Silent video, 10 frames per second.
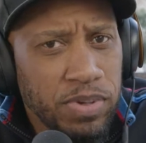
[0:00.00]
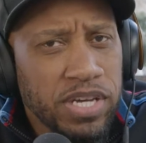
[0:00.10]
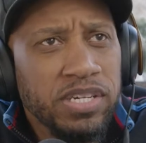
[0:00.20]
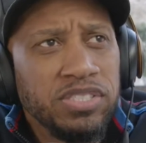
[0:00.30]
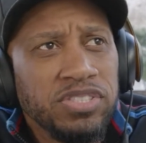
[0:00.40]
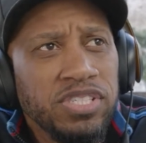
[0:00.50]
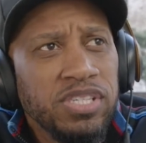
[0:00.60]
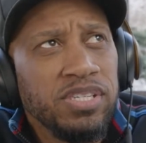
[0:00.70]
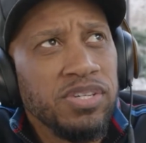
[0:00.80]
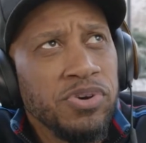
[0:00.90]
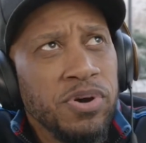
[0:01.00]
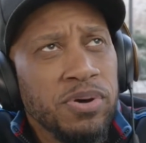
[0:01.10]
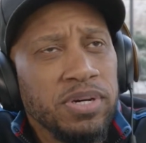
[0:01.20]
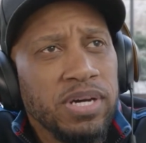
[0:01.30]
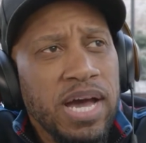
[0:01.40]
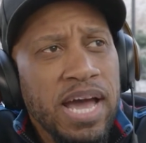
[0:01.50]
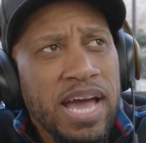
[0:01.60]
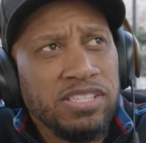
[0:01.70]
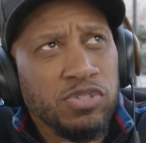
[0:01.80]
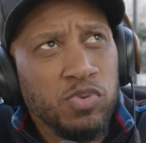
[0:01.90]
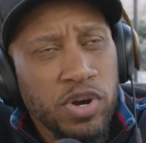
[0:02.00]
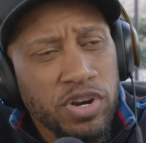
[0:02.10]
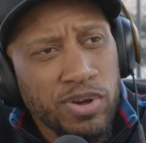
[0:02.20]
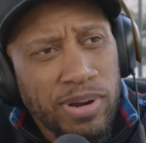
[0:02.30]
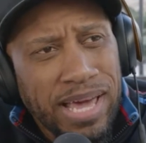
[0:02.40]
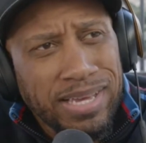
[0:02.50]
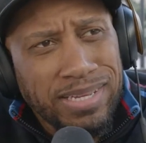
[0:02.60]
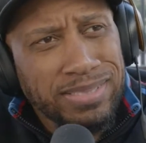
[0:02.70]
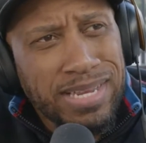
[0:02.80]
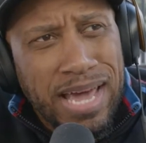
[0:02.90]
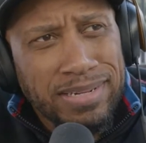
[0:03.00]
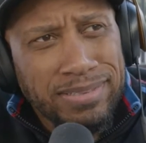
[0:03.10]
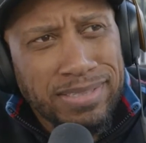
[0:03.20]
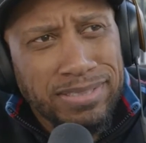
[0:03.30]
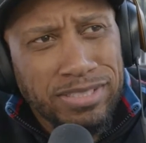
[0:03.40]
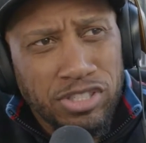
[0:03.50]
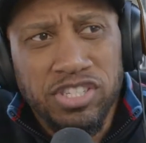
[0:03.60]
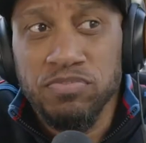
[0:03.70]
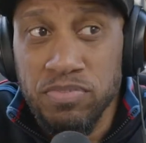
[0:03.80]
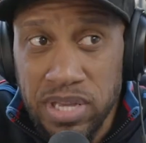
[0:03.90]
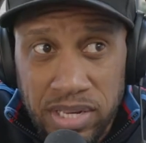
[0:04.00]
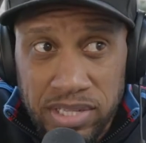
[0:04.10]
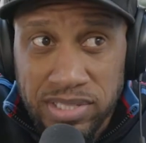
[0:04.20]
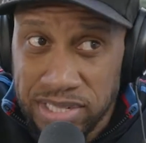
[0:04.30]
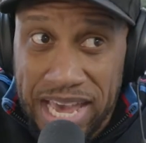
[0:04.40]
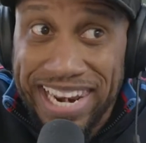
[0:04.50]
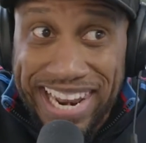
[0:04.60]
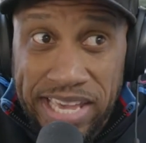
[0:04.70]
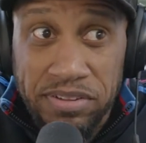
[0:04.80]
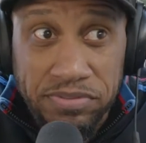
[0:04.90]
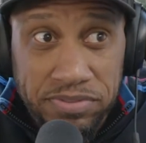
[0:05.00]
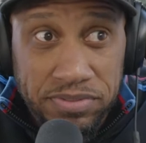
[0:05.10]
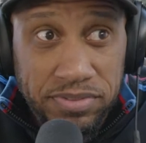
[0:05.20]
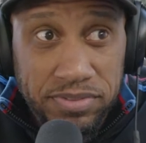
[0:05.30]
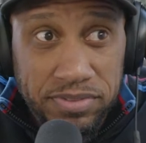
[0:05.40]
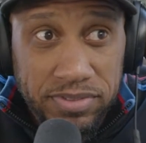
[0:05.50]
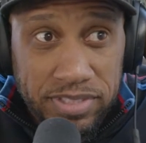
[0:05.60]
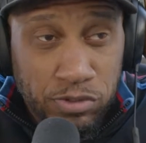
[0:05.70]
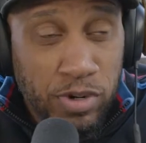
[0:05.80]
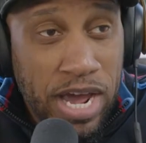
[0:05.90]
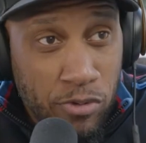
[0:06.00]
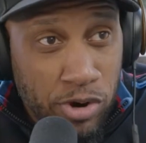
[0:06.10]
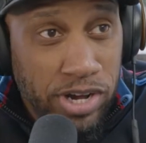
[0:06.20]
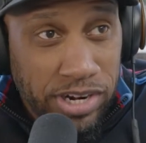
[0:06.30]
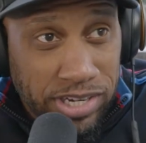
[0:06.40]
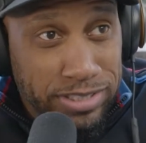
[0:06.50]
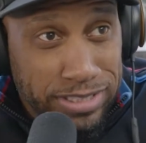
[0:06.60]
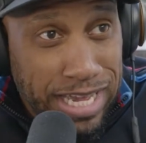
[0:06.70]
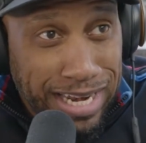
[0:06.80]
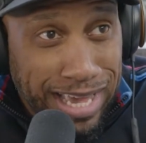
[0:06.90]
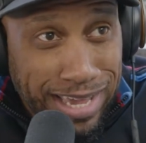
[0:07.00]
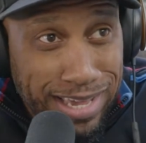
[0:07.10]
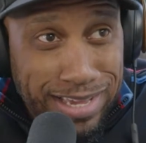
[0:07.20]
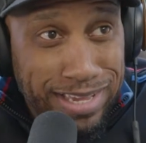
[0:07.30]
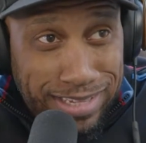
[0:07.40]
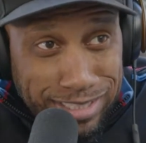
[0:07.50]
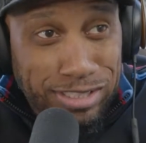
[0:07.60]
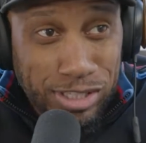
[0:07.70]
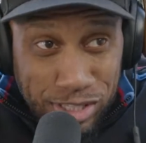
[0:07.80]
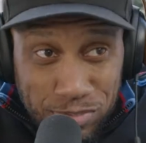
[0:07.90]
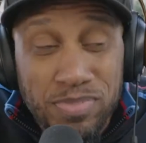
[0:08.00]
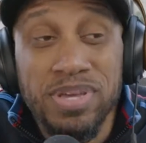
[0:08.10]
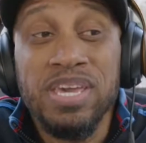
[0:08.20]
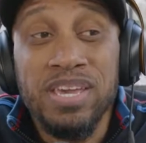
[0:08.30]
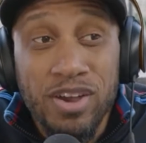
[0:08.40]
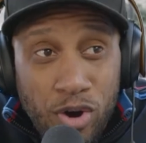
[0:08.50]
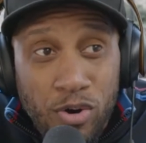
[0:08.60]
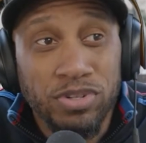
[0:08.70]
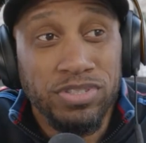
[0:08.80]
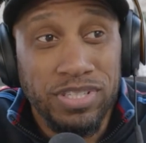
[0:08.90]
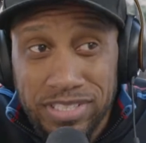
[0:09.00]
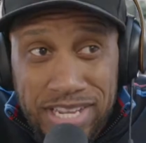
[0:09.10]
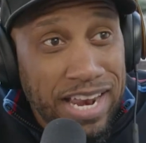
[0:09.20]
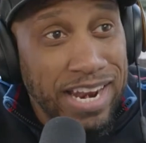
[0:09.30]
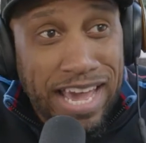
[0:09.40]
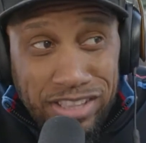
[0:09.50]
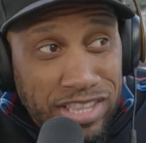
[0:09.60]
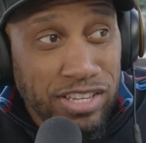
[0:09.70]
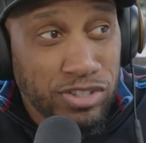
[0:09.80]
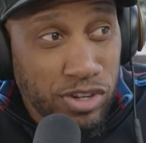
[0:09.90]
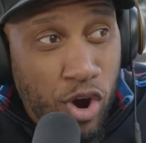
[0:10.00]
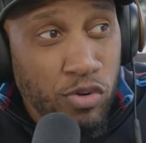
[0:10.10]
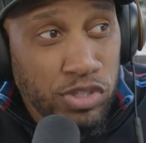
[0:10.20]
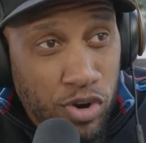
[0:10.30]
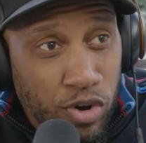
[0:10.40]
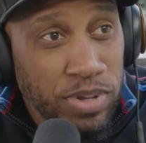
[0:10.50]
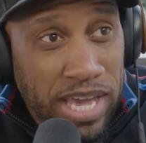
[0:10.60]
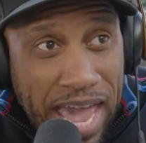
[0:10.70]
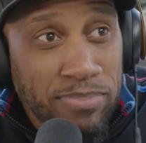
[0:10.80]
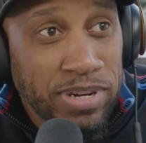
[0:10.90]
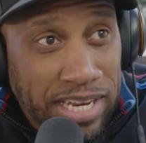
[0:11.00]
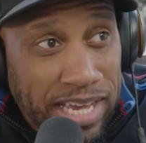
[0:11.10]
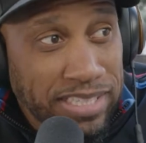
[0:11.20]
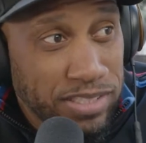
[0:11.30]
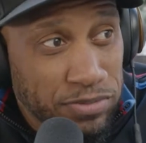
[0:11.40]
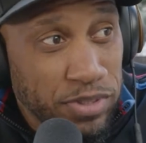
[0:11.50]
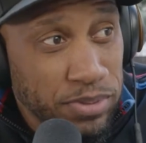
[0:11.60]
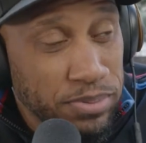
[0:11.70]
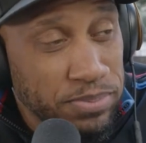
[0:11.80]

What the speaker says: Because she, you know, I just want her to know, like, it's not, this is just me. This is not life. That's what I want to understand. Like, this is just me always. It's not like things are always going to be happening like this for you.